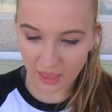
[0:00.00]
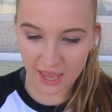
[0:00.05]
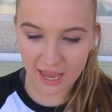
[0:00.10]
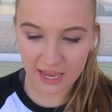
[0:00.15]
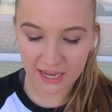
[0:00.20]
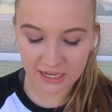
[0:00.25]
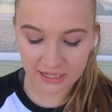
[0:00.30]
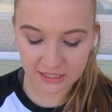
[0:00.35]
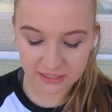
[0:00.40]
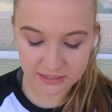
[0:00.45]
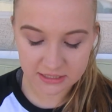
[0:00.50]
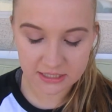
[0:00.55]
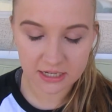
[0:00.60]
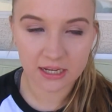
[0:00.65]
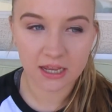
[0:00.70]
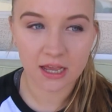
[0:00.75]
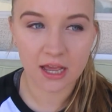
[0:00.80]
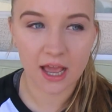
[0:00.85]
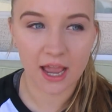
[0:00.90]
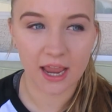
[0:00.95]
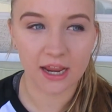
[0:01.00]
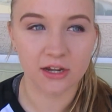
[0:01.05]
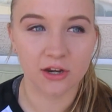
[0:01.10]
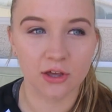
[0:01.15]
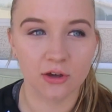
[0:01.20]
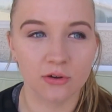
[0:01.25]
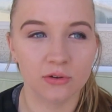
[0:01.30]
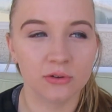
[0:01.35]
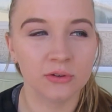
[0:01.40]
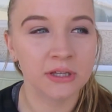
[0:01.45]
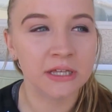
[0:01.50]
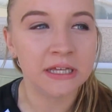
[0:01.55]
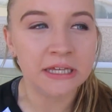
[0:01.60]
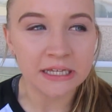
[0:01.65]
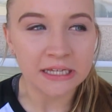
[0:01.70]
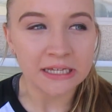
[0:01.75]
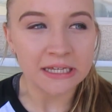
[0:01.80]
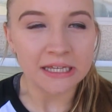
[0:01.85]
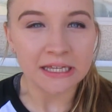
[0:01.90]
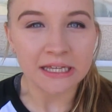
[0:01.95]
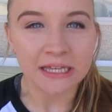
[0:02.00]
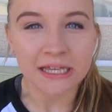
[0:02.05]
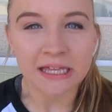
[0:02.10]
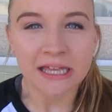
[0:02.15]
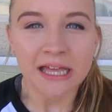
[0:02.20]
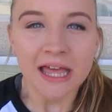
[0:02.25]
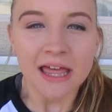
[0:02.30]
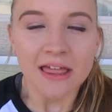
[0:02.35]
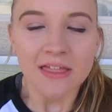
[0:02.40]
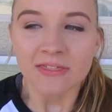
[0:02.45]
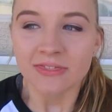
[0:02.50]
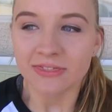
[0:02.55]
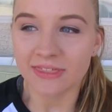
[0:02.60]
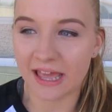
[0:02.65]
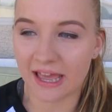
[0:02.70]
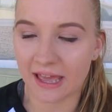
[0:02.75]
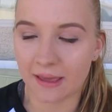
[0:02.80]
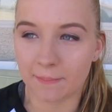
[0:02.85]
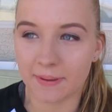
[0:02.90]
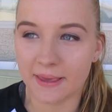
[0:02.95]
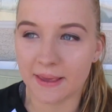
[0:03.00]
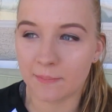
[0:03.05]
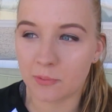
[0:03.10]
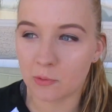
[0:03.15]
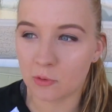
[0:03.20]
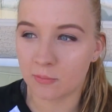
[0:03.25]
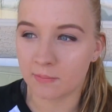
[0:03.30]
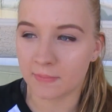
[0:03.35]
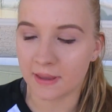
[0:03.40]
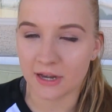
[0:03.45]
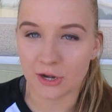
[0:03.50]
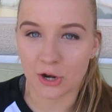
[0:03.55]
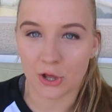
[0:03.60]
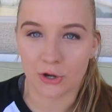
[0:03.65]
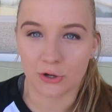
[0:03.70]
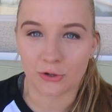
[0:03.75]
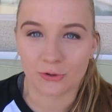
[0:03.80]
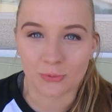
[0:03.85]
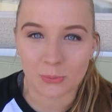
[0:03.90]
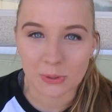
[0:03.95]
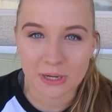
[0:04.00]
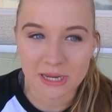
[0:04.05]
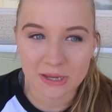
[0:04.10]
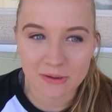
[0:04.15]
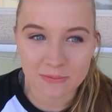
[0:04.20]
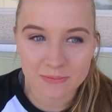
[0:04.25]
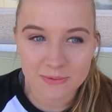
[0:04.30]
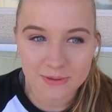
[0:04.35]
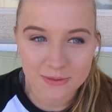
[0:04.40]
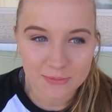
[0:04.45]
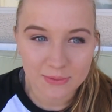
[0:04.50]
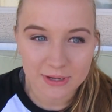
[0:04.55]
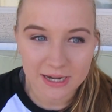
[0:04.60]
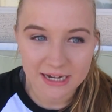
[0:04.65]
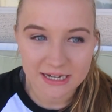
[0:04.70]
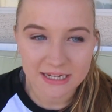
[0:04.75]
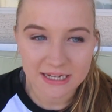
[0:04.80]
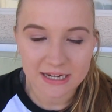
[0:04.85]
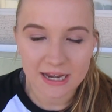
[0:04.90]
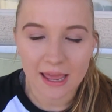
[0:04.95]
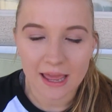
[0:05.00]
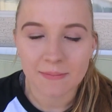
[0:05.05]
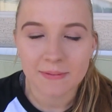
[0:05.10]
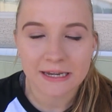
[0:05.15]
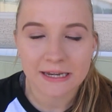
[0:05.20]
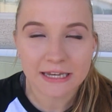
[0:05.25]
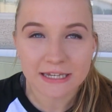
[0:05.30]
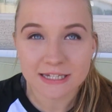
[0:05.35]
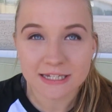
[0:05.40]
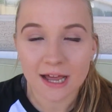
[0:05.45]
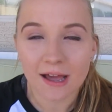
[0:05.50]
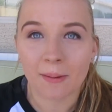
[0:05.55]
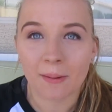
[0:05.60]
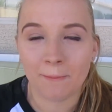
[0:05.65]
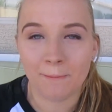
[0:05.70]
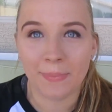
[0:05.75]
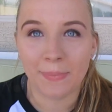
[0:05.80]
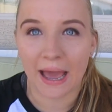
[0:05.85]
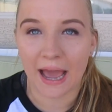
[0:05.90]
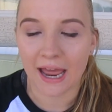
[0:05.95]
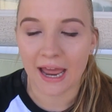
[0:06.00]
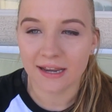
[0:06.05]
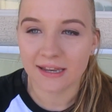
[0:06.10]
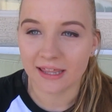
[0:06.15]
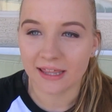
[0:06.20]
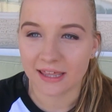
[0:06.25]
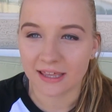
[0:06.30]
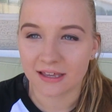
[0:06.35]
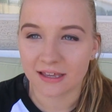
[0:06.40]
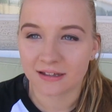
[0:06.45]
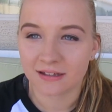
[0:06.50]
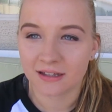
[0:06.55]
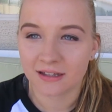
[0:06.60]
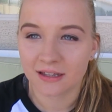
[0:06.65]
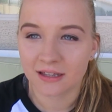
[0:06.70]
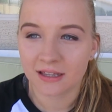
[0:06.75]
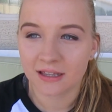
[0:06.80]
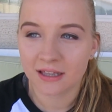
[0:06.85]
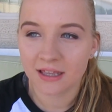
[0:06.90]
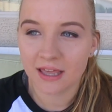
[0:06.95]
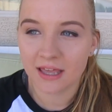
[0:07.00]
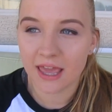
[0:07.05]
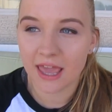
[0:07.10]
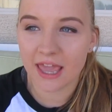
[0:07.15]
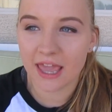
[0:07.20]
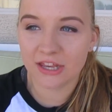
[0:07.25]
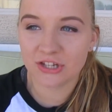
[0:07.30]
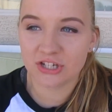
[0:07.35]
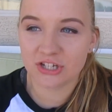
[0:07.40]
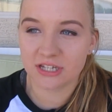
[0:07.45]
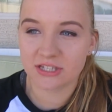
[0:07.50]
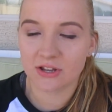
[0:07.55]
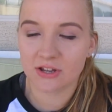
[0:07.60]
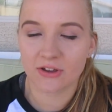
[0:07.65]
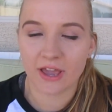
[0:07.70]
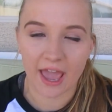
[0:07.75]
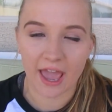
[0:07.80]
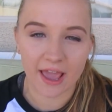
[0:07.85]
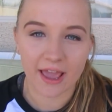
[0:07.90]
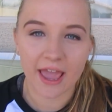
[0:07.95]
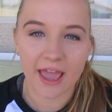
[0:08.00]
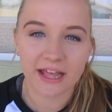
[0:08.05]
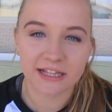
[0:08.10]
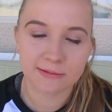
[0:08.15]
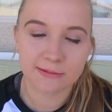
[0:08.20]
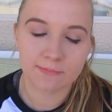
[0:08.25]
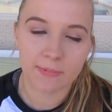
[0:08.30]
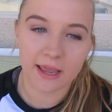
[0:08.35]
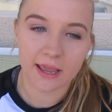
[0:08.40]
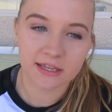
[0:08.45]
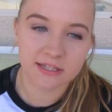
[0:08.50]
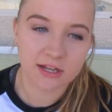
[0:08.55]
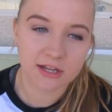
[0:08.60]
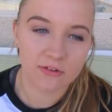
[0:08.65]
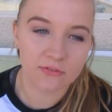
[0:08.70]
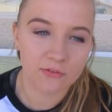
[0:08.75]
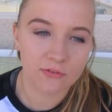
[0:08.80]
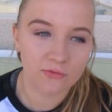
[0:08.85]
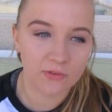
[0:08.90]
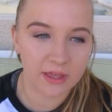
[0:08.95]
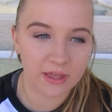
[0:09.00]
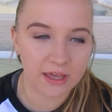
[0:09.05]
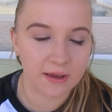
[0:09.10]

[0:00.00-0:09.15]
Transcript: and I know that people may not agree with what I did. I mean, it's not bad, it's just, okay, it's based off of